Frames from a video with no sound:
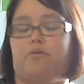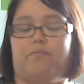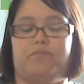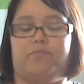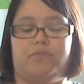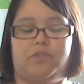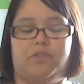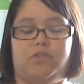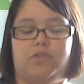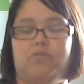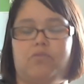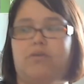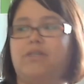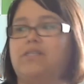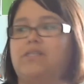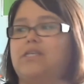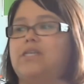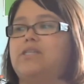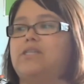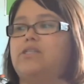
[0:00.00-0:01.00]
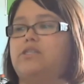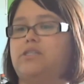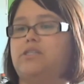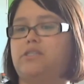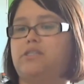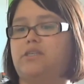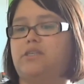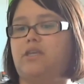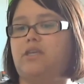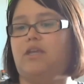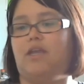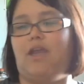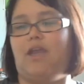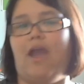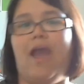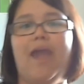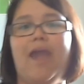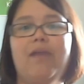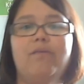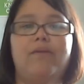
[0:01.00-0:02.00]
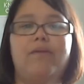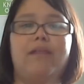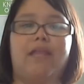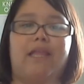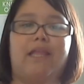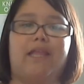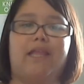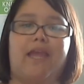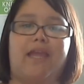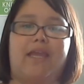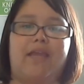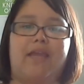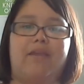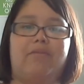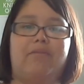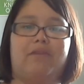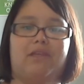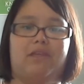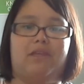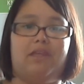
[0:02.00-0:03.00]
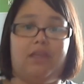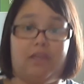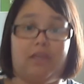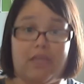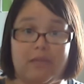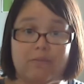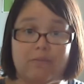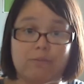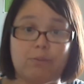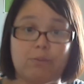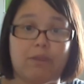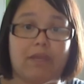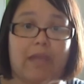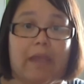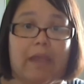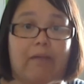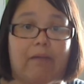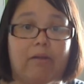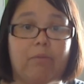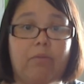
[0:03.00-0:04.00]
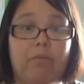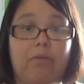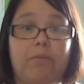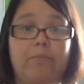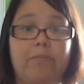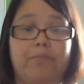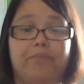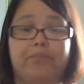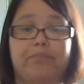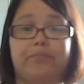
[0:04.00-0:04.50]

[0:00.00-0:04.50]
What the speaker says: So I really like it. It keeps me accountable.